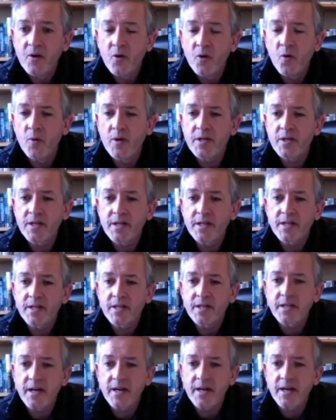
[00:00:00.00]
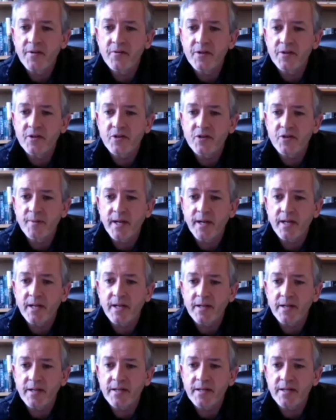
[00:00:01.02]
Always listen to other
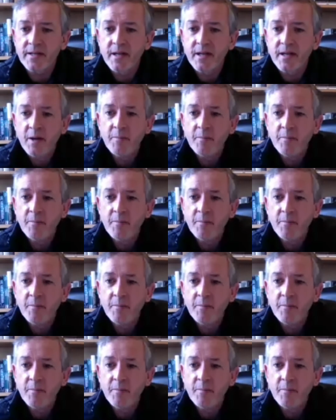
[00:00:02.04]
instrumentalists.